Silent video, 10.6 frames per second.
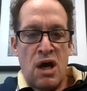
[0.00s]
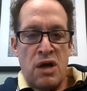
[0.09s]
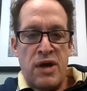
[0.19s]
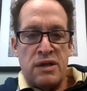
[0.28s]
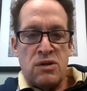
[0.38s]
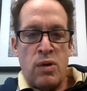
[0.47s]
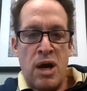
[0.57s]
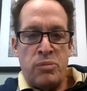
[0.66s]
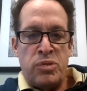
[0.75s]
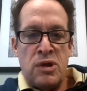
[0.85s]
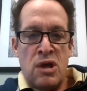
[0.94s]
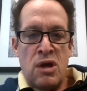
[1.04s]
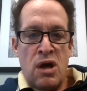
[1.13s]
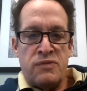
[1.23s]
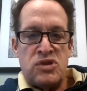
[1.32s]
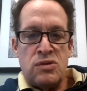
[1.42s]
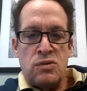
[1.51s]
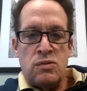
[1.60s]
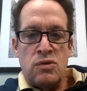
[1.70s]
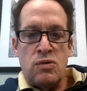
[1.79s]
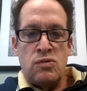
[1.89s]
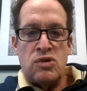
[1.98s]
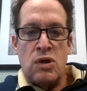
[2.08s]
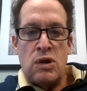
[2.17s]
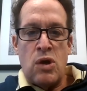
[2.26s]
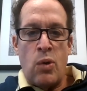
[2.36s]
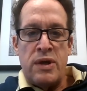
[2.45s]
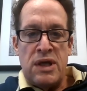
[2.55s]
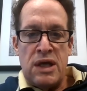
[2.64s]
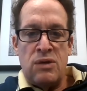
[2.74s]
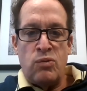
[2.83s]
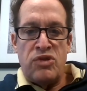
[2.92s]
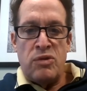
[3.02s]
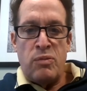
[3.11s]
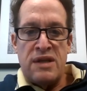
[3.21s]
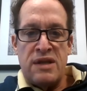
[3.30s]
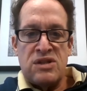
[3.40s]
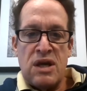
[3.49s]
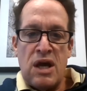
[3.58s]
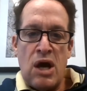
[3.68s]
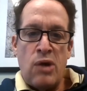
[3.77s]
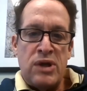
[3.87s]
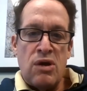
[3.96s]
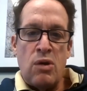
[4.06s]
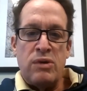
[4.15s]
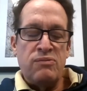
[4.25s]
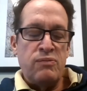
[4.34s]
that crop of student who's going in with the mindset,